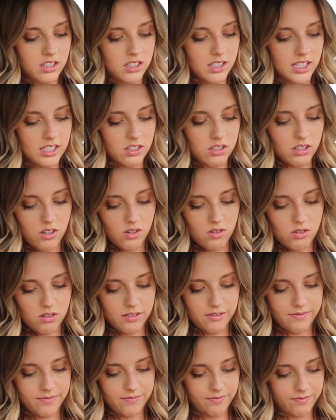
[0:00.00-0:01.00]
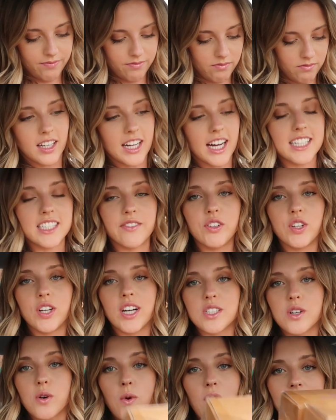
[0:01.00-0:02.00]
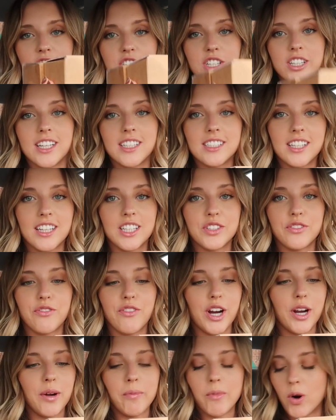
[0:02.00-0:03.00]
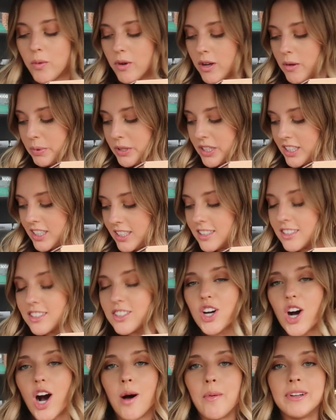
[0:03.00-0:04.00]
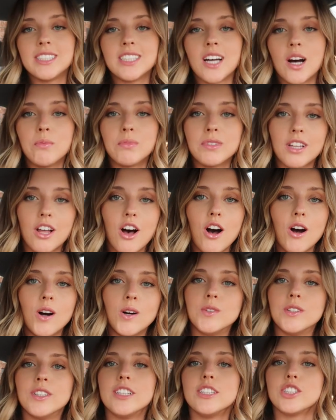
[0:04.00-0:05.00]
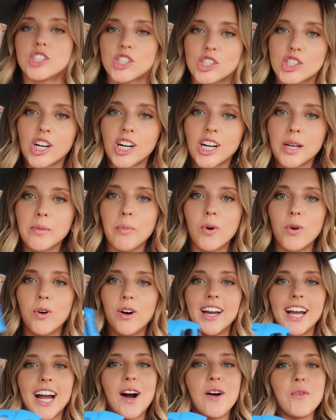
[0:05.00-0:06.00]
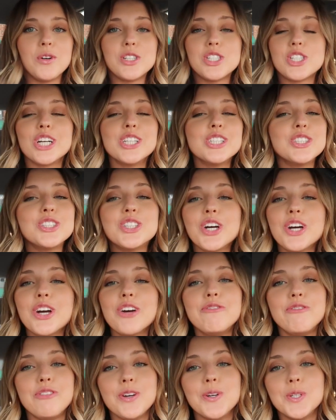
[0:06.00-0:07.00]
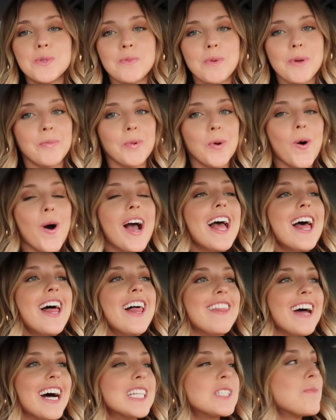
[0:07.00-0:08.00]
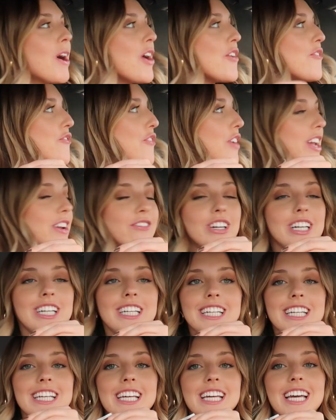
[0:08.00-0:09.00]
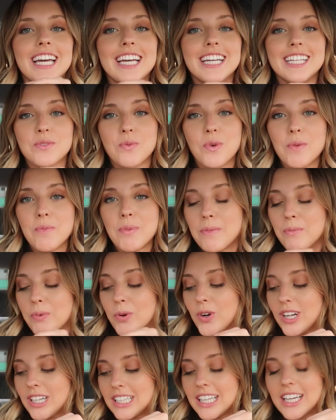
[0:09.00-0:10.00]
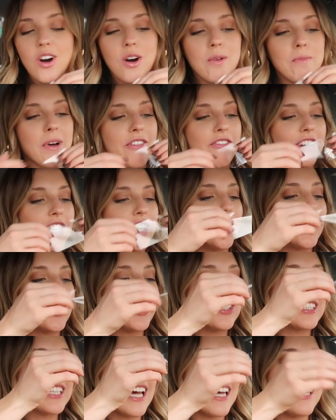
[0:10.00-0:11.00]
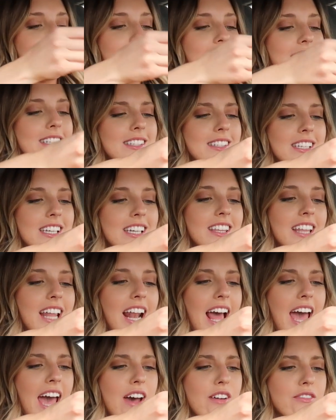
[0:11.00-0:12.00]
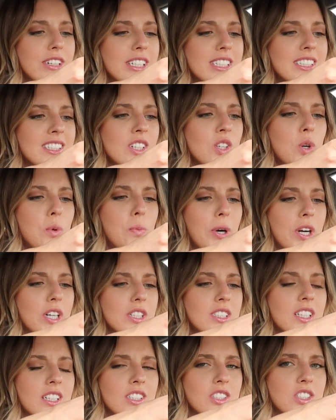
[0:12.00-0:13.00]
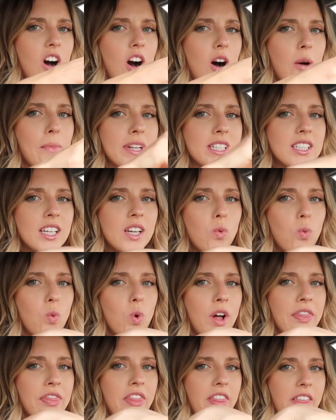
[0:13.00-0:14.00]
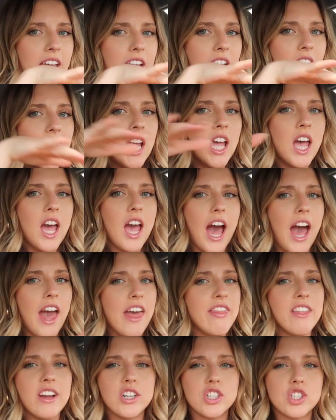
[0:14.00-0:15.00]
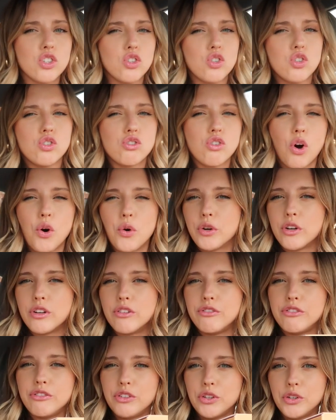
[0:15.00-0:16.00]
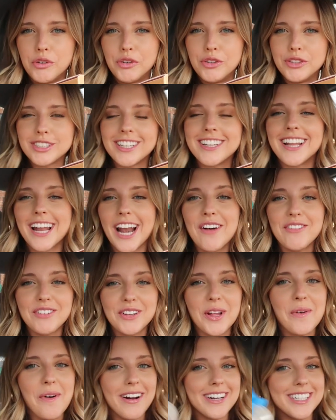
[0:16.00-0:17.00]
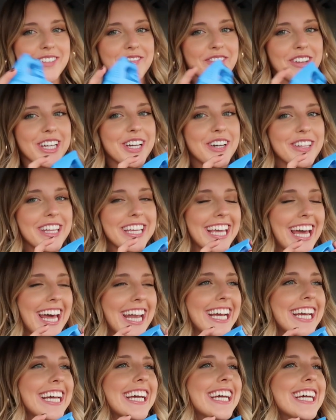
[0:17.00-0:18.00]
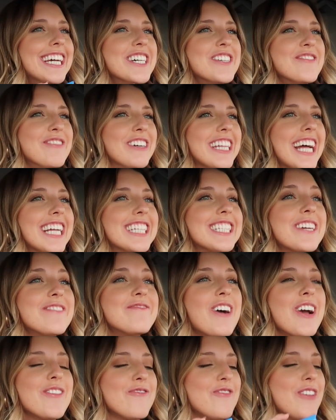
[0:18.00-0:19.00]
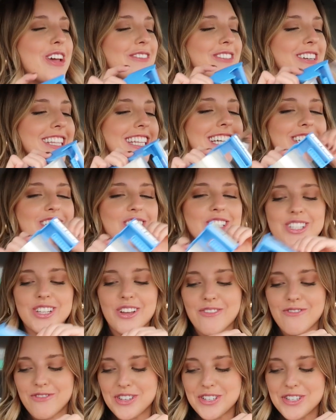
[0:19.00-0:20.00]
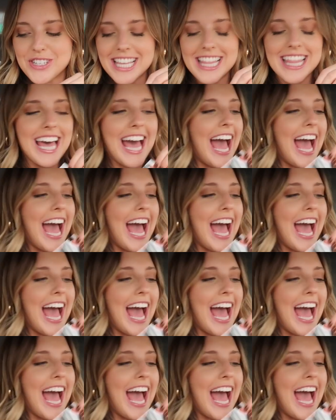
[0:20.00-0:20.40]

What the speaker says: That's the goal. Guys, if you guys are watching this at this very moment, please comment down below, sturdy boy, just to confuse people. That's my favorite, is when people click on my videos and they see that every single person is commenting one thing and they're just so confused. And then after they watch the video, they get it. But that's like my favorite thing, is just confusing the